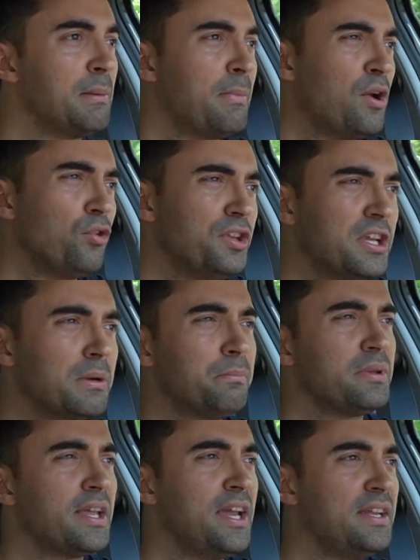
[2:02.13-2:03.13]
My only
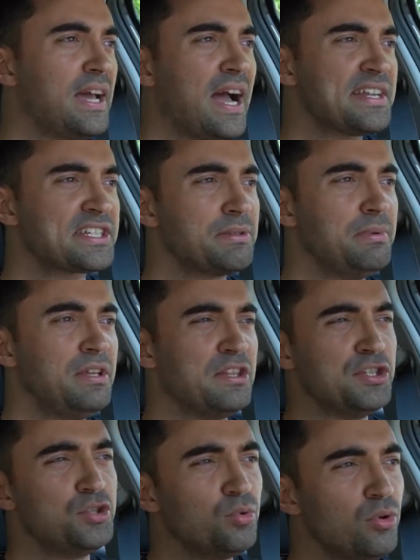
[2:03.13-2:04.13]
complaint has to be the
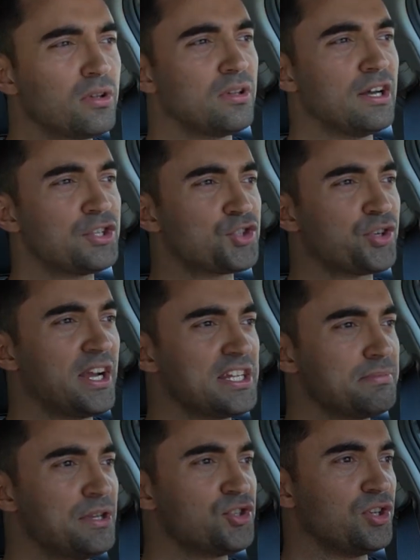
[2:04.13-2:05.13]
dual clutch
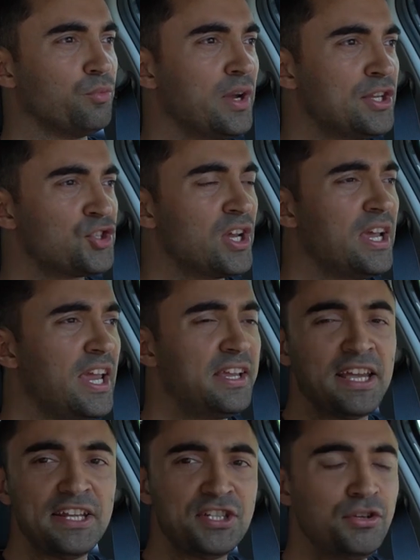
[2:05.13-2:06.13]
transmission, which, in
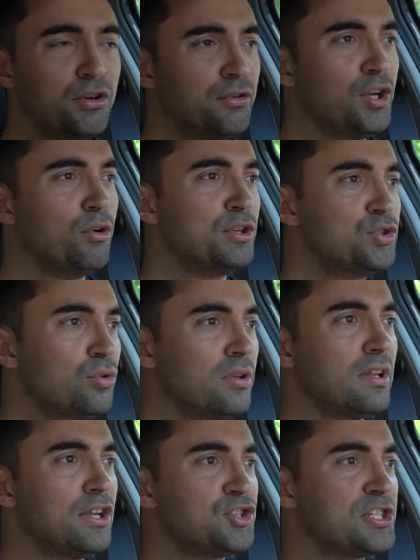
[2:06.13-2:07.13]
case you don't know, a dual
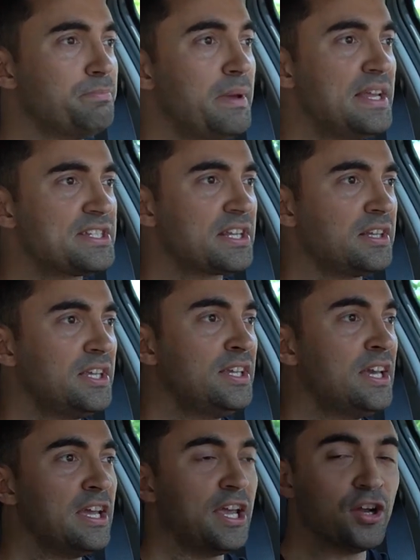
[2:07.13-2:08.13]
clutch is basically
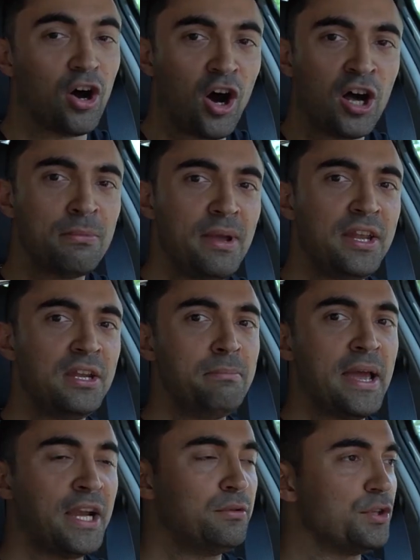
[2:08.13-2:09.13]
an automated
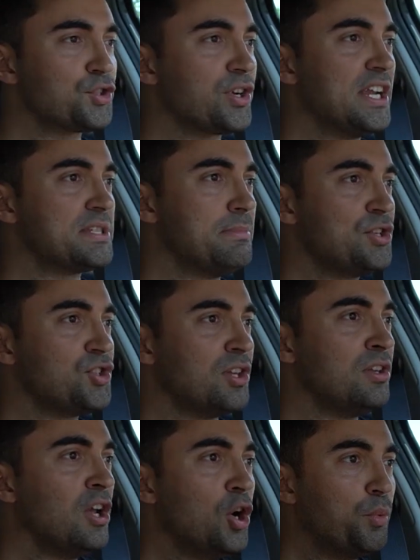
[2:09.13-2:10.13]
manual
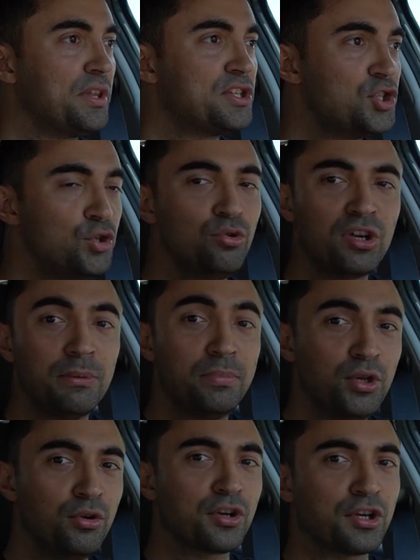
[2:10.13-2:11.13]
transmission with 2
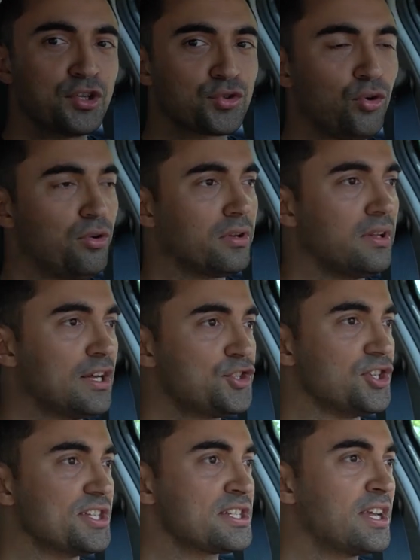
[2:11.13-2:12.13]
computer-controlled
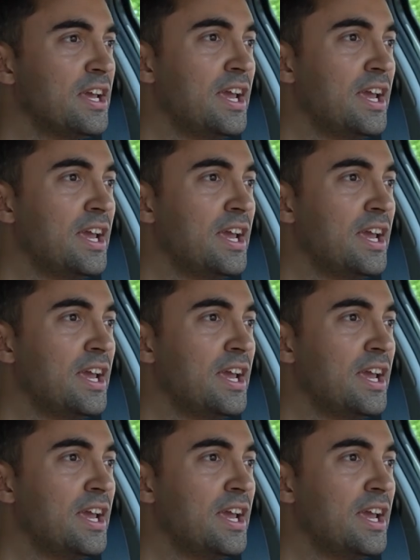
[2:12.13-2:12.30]
clutches.